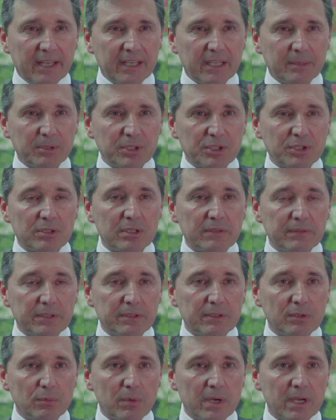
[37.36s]
and I'm not sure if
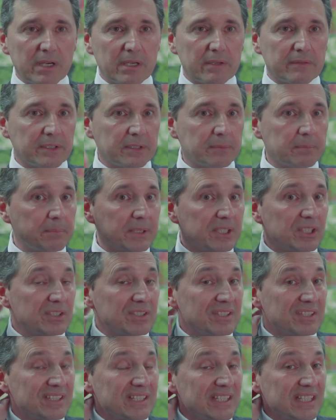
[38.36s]
you're aware of it, but
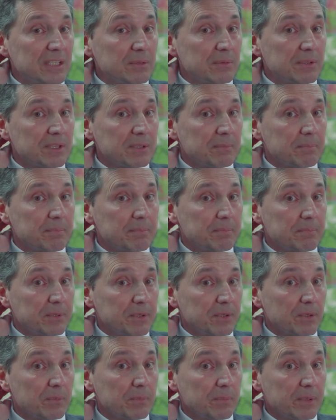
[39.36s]
you see with
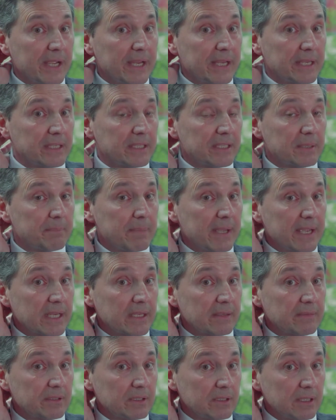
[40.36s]
your brain at the
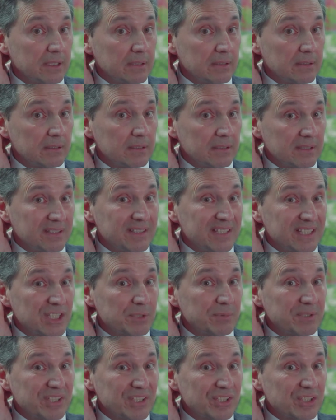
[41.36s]
back of your, this is
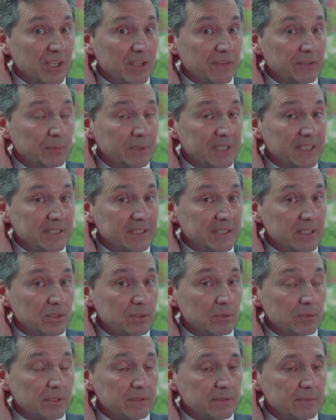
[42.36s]
where the software is that does
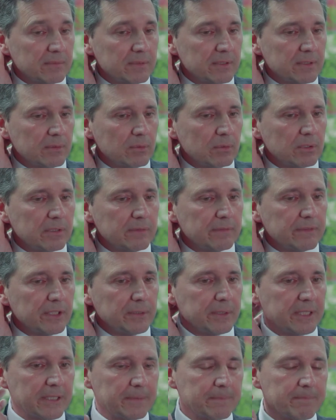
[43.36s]
all the
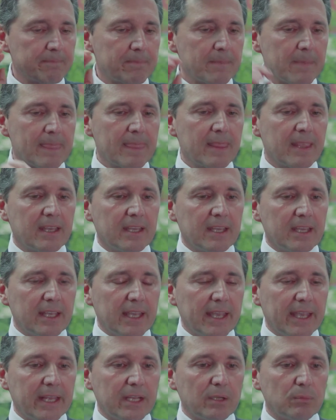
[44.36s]
viewing.
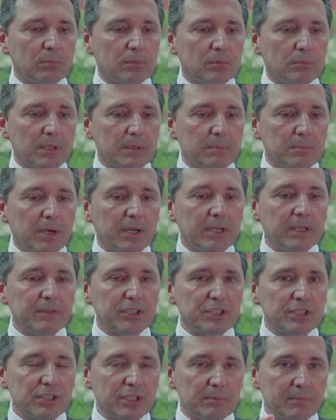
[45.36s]
And with
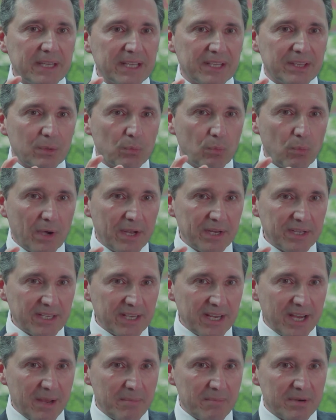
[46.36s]
monovision, you make the one
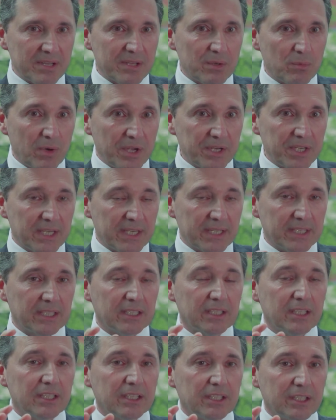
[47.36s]
camera, the one eye,
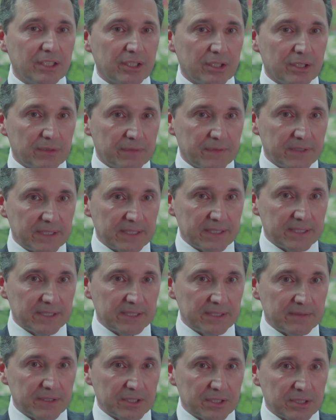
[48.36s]
good for
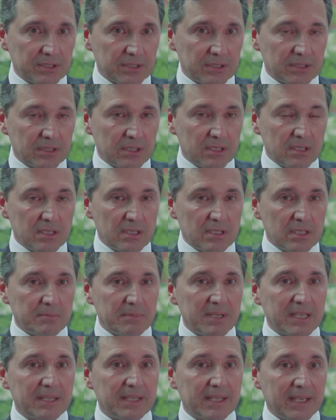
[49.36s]
distance vision. You
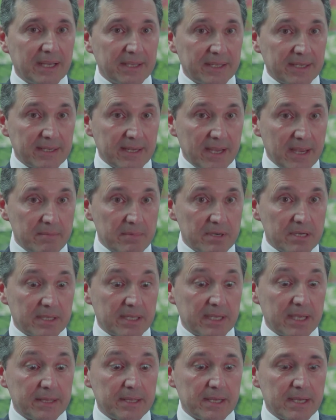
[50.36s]
make the other camera,
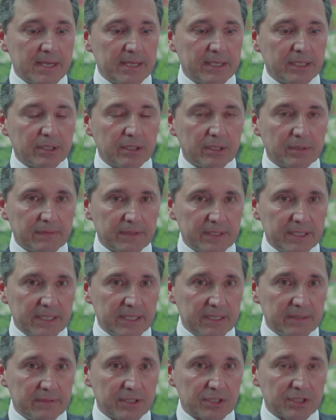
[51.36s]
the other eye, good for
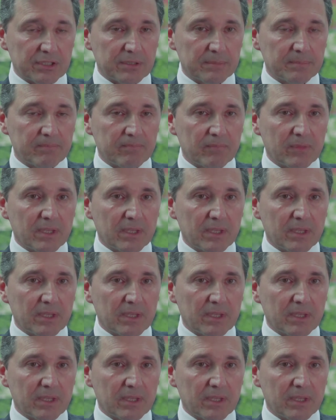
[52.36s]
near vision,